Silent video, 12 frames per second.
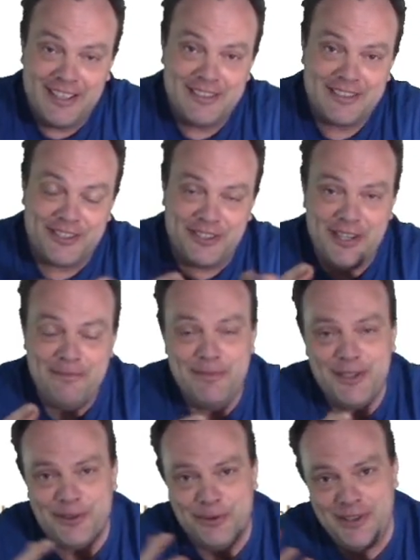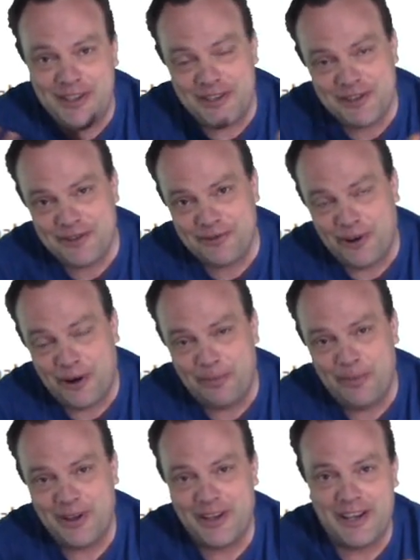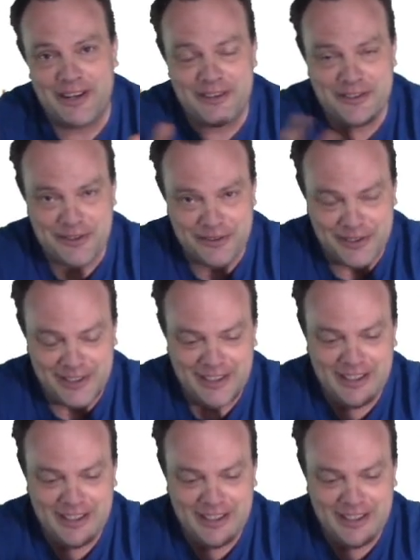So in between a shrub and a tree.